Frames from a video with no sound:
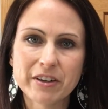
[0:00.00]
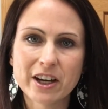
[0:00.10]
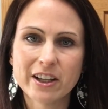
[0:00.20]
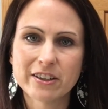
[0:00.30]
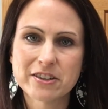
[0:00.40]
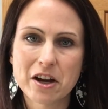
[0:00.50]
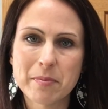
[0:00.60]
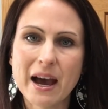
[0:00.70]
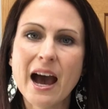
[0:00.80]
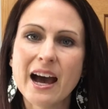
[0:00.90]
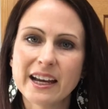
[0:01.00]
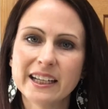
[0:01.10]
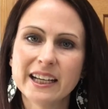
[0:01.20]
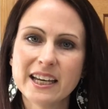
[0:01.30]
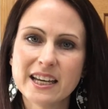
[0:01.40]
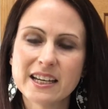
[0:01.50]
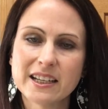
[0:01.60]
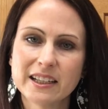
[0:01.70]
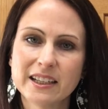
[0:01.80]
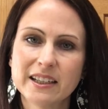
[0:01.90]
colors are mahogany
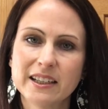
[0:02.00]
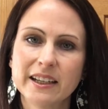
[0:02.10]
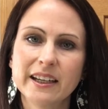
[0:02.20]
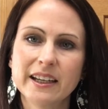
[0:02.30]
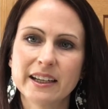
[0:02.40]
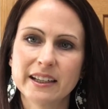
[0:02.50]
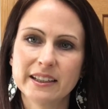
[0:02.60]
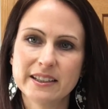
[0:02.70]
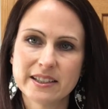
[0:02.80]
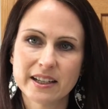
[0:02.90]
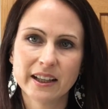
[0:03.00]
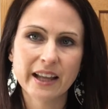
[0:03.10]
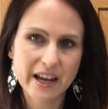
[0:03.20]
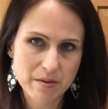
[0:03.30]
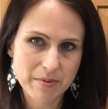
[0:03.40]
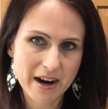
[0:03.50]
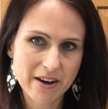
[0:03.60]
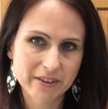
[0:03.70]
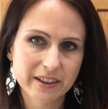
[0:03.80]
and light brown.